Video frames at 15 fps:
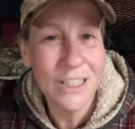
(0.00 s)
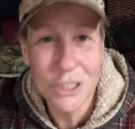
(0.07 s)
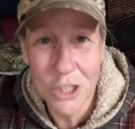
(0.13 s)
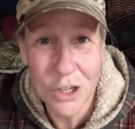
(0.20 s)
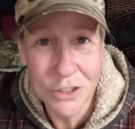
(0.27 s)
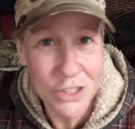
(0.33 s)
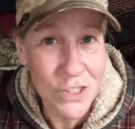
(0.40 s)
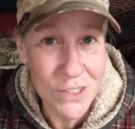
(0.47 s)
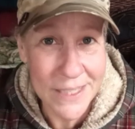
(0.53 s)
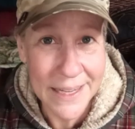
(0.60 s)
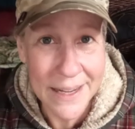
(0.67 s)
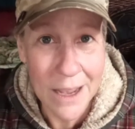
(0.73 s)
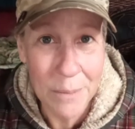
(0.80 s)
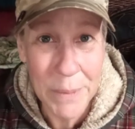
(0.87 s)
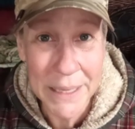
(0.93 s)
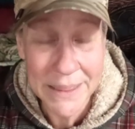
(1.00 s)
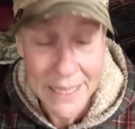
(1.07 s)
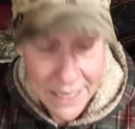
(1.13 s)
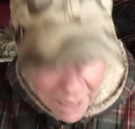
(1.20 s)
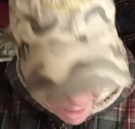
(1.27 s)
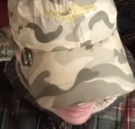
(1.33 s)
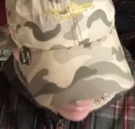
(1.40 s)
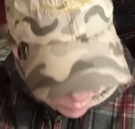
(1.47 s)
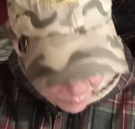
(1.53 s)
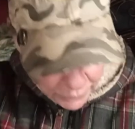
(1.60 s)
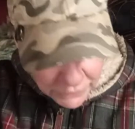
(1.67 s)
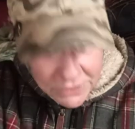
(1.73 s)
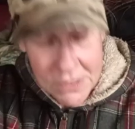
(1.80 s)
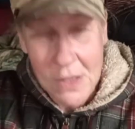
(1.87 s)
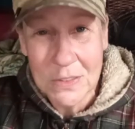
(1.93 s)
got to charge this thing up and then I will
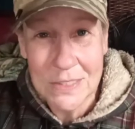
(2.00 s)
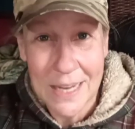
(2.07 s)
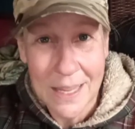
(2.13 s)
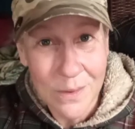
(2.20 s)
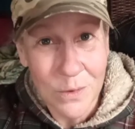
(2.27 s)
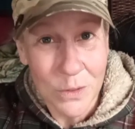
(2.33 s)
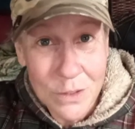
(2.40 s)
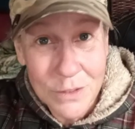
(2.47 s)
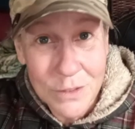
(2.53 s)
put this all together and